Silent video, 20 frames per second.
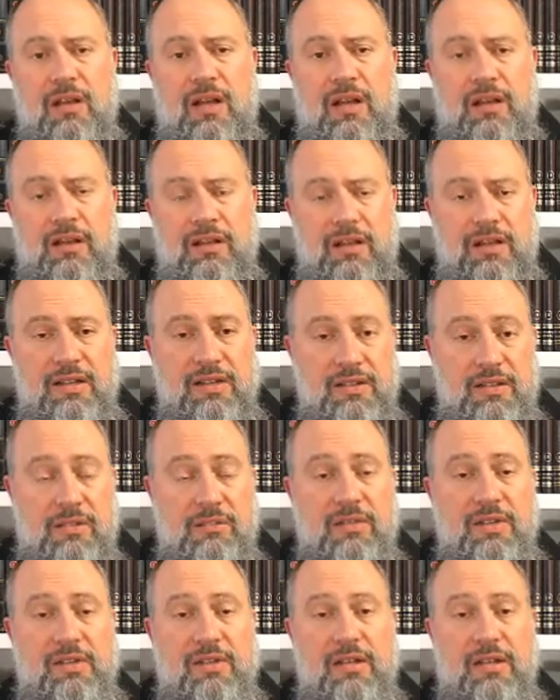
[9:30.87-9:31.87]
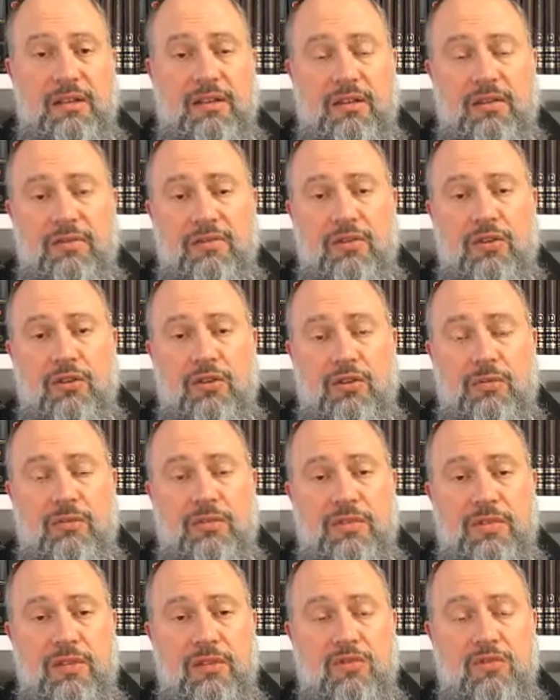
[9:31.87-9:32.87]
Hallel is to be said, therefore, on
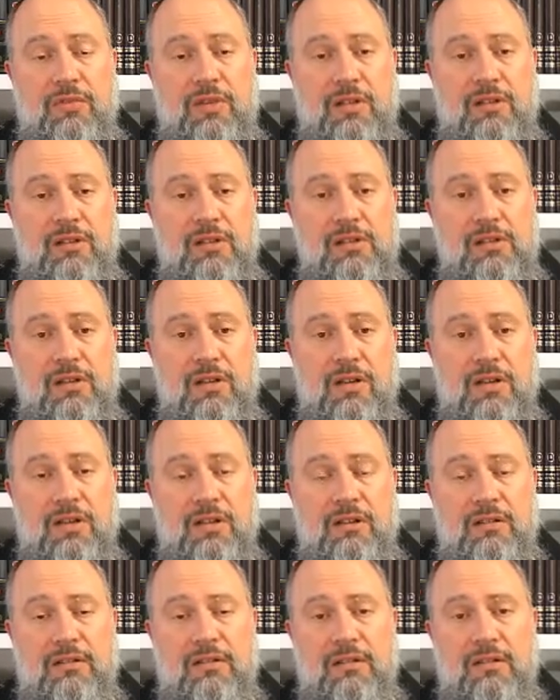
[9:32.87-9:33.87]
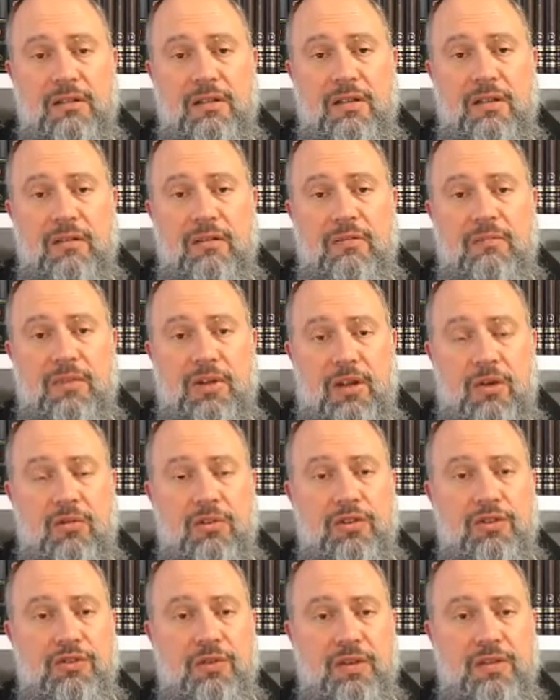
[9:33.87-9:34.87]
Yom Tekumat Israel, but
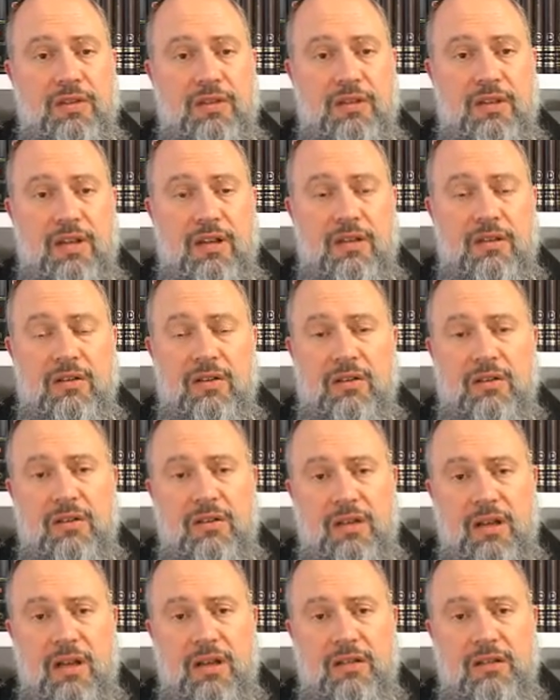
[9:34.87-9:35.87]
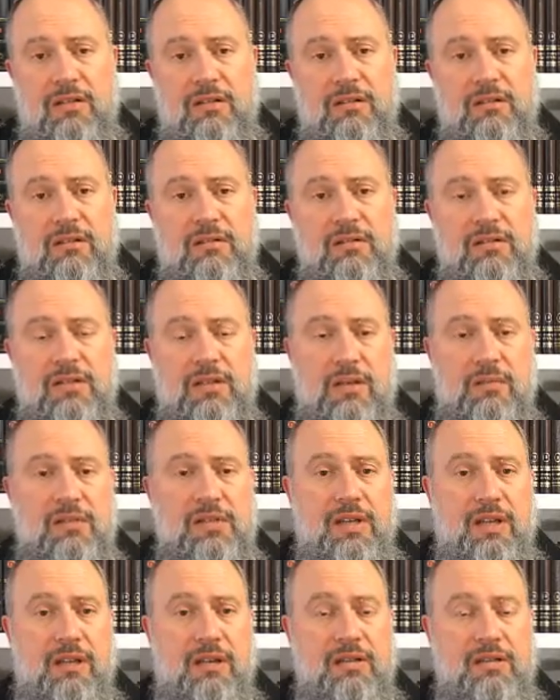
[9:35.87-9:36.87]
only during the day, not at night. Some
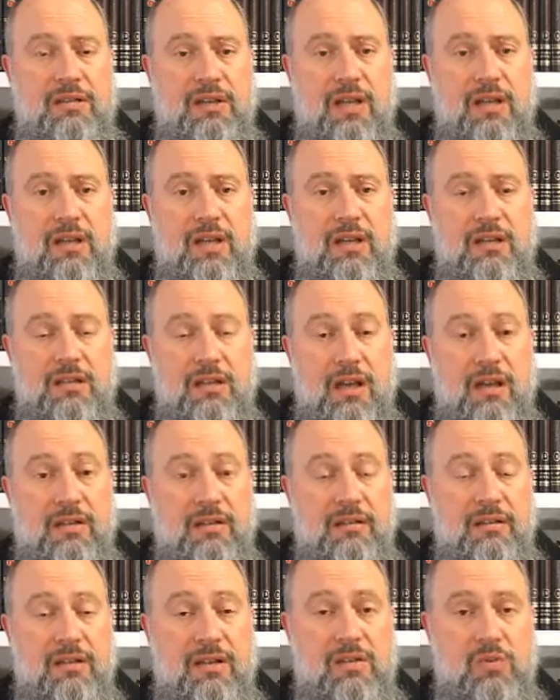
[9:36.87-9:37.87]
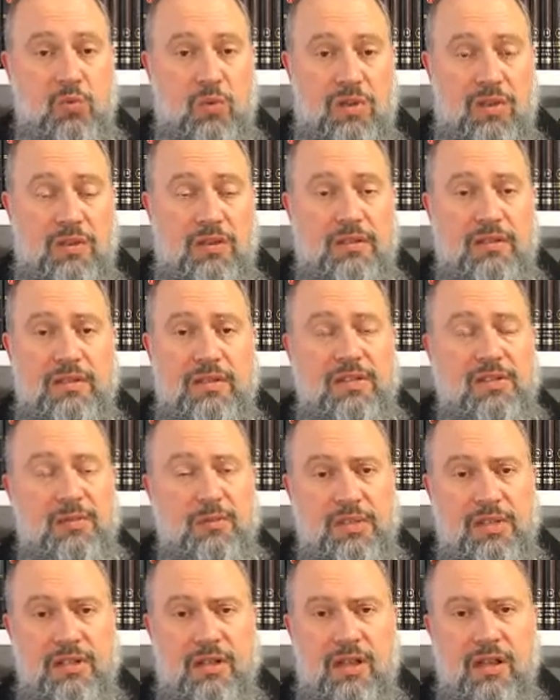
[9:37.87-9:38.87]
say it is at night as well. This is a
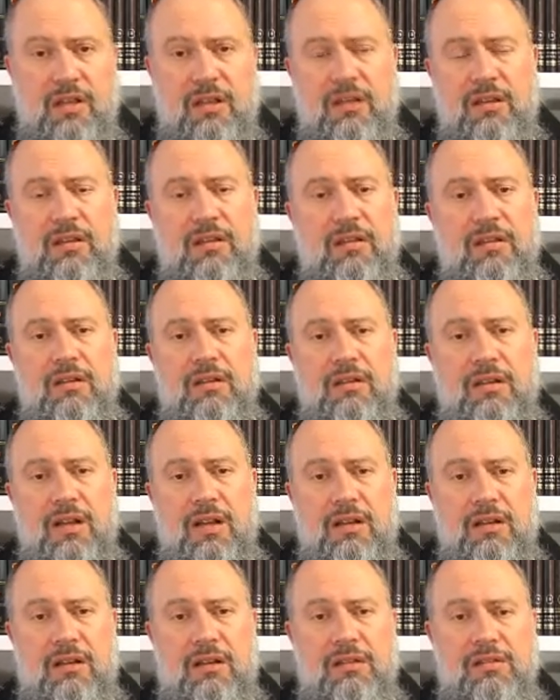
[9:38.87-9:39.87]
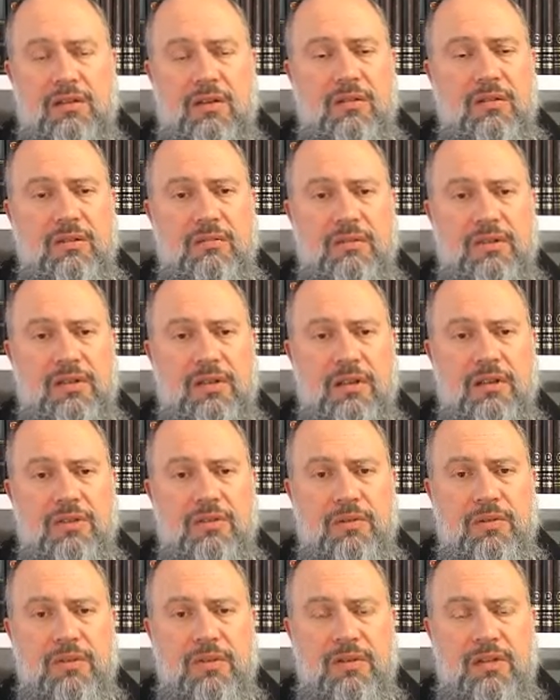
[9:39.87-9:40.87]
mistake. Hallel is only to be said
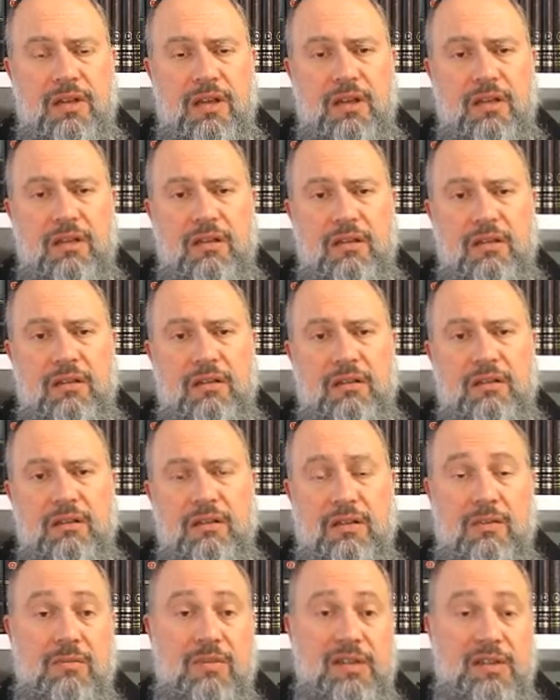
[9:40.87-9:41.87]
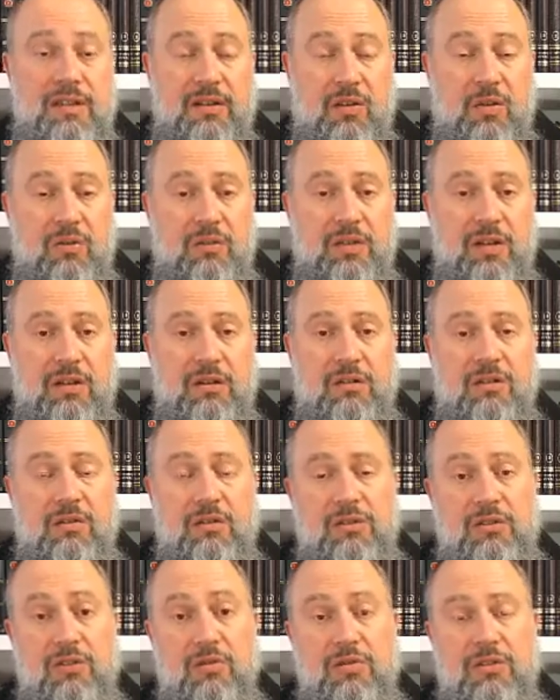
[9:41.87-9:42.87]
during the day. It can be said all day,
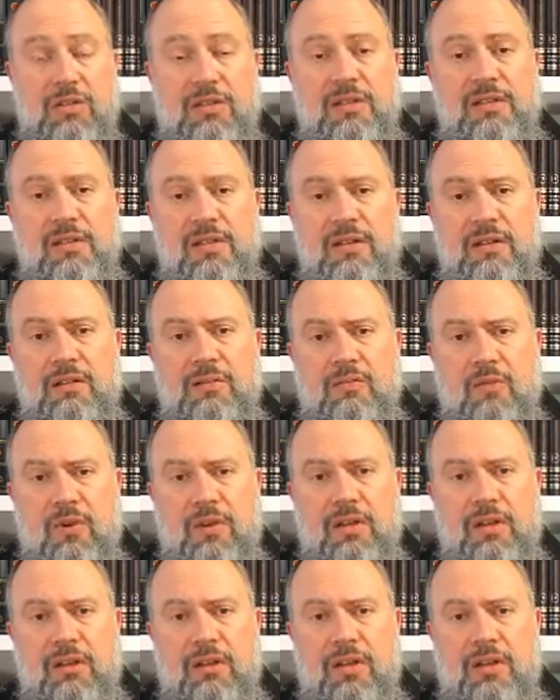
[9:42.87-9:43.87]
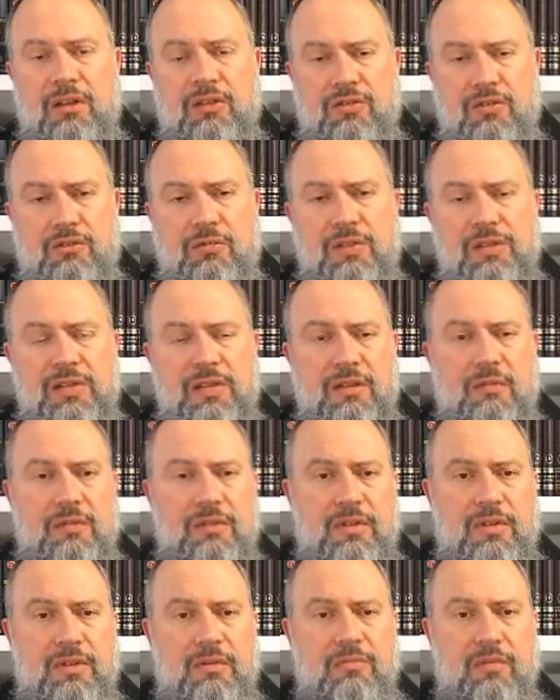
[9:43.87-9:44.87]
although it's usually said in the morning, and it should be said
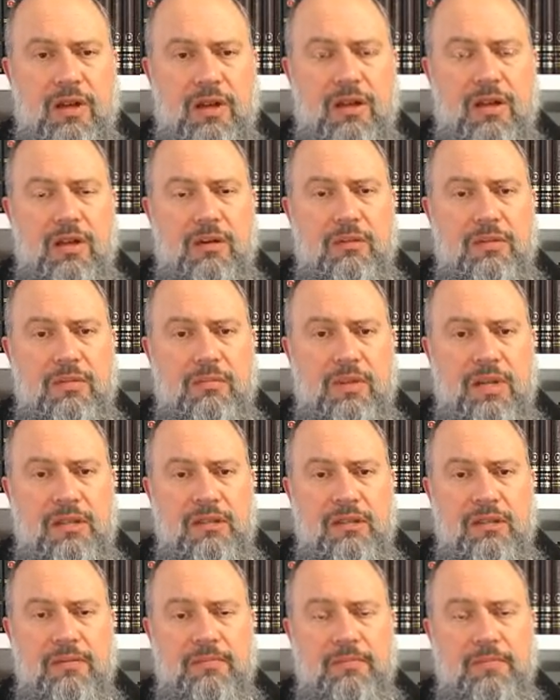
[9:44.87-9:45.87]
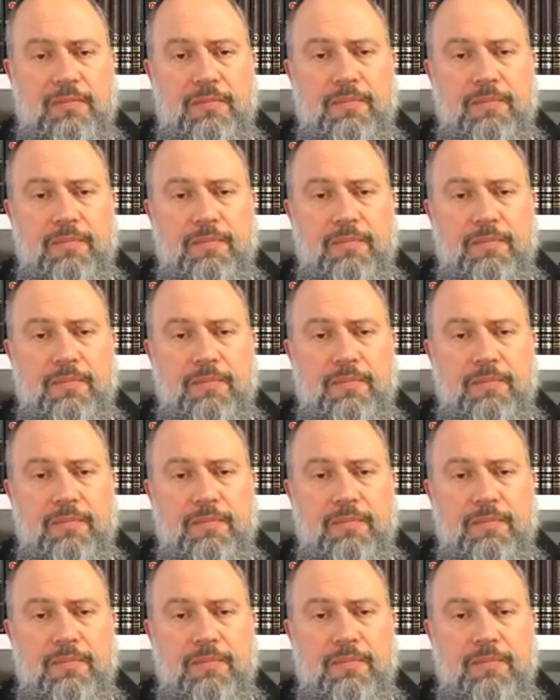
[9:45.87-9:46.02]
with a bracha, with a blessing.